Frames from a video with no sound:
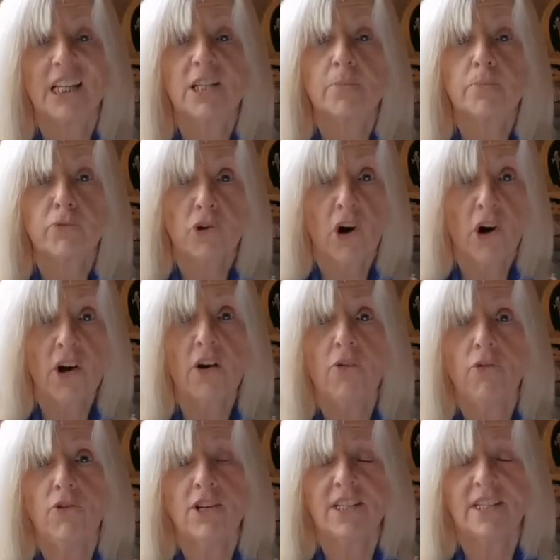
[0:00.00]
His
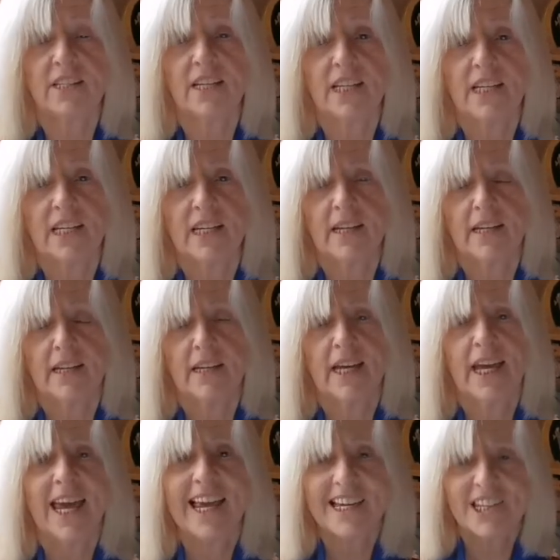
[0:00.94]
priority,
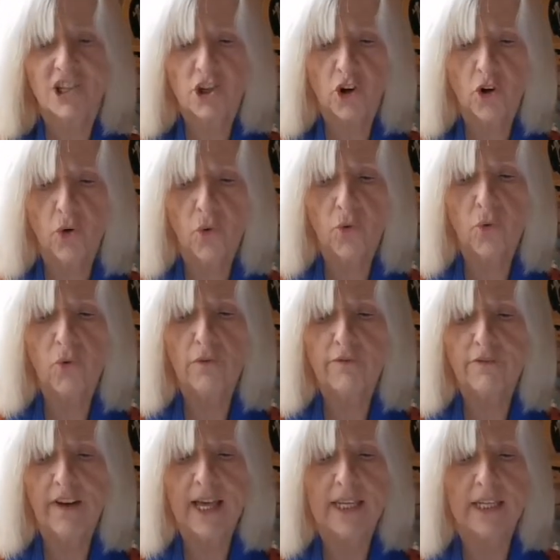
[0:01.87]
his
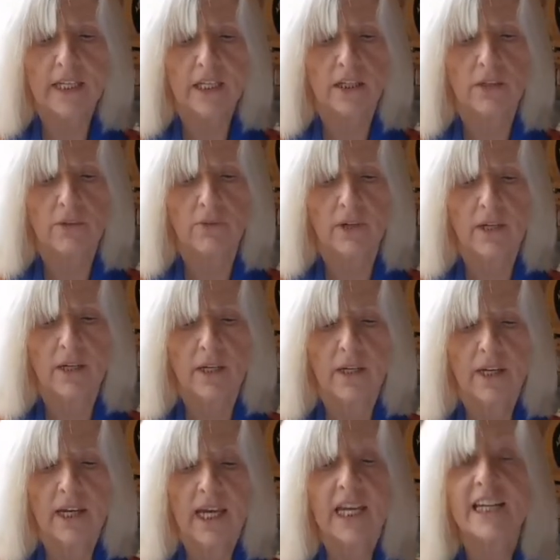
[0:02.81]
core value,
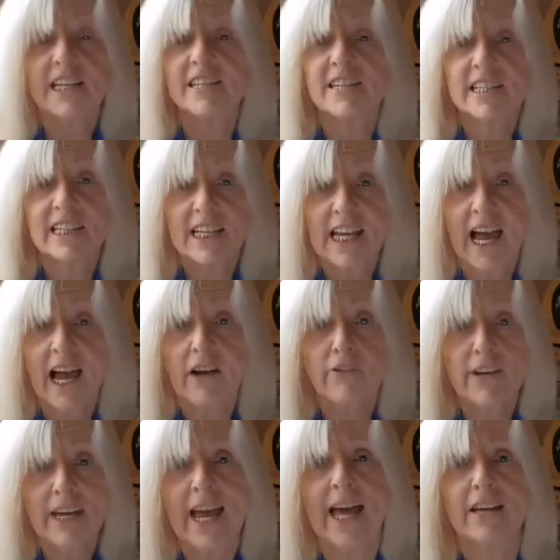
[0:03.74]
is to
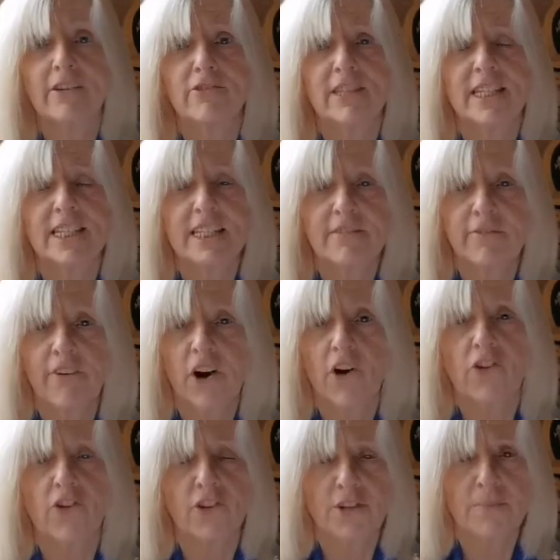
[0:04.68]
carry out his
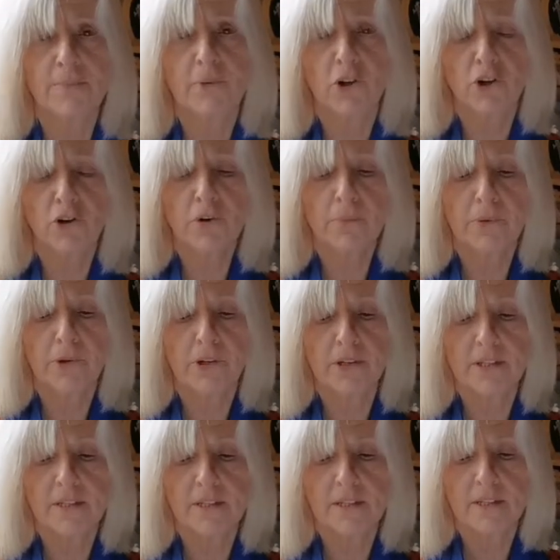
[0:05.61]
Father's
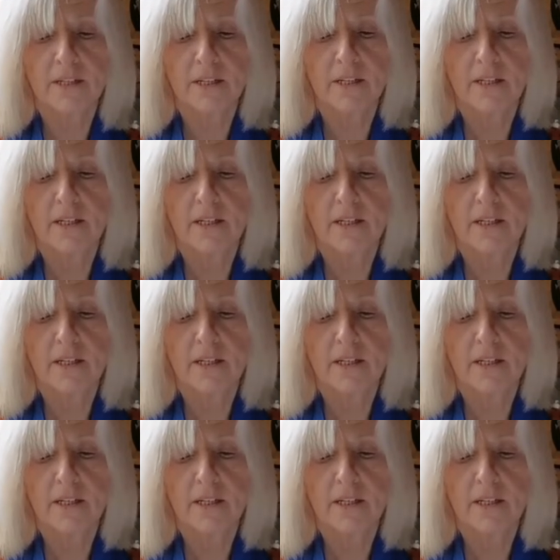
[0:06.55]
purpose.